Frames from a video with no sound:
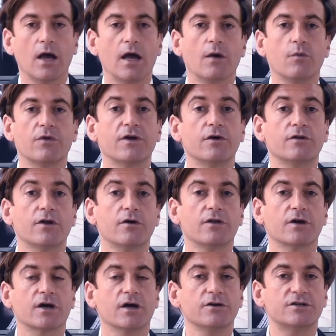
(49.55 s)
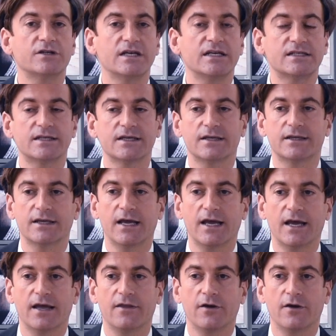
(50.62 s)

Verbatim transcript: Uh, without doubt, the countries that, uh,